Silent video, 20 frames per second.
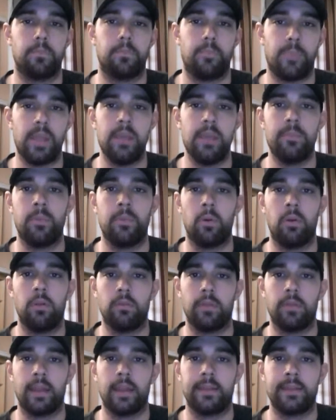
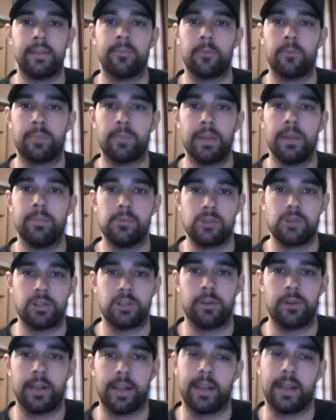people like different people
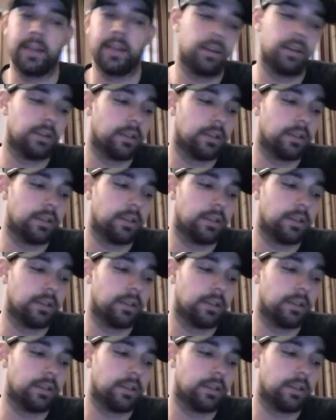shooting it.